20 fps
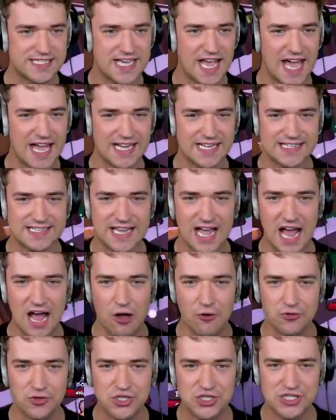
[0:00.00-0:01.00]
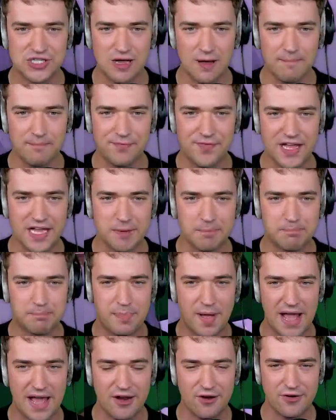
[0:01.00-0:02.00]
take down something
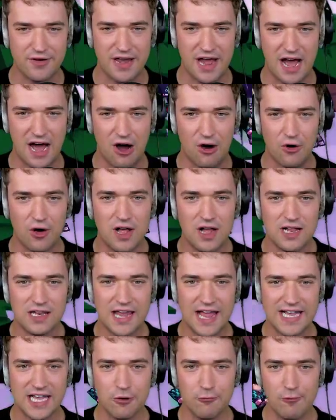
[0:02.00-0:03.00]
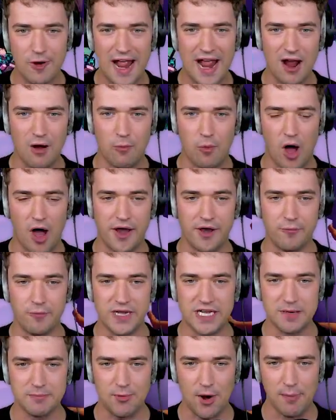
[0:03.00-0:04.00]
better now. Like a rare one.
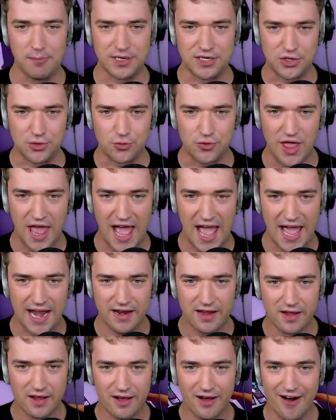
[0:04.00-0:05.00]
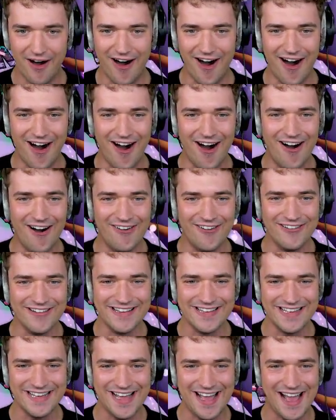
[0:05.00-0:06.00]
We can probably do that. Oh,
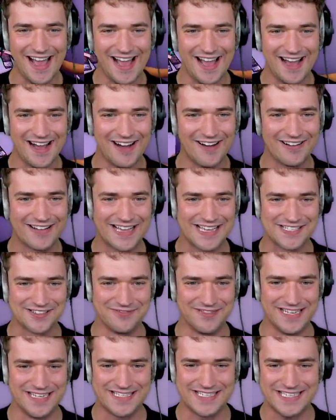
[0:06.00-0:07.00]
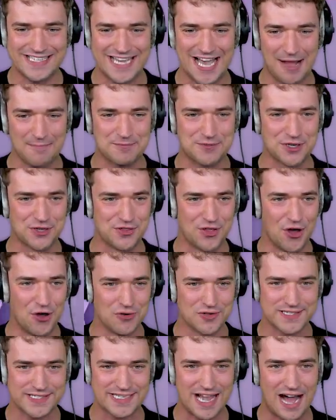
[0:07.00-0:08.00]
yeah. Okay, so we need to capture
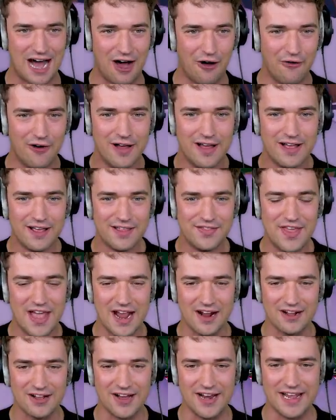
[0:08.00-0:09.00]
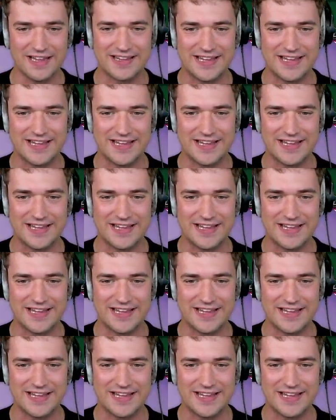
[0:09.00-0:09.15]
those now. They're gonna